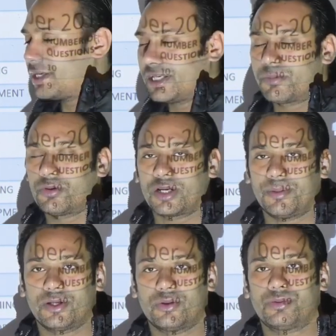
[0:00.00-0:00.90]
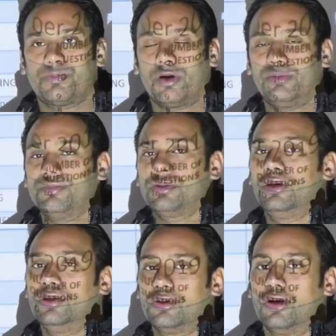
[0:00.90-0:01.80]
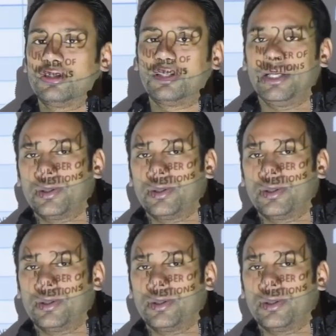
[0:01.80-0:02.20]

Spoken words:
linear programming problems, you got 3